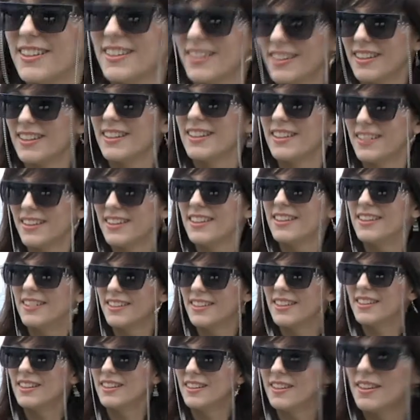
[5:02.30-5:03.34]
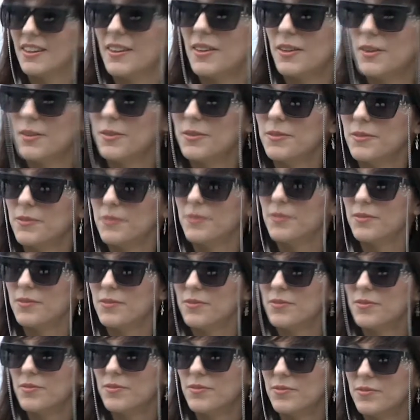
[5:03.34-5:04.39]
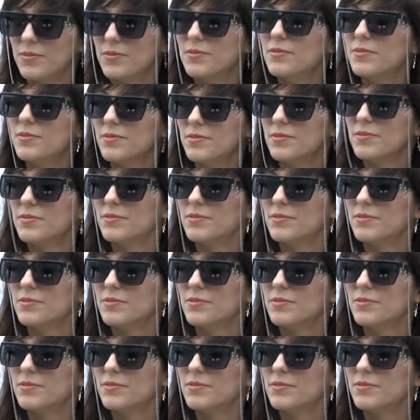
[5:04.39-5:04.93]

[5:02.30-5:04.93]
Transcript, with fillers: itself. I mean, you moved here from Venezuela.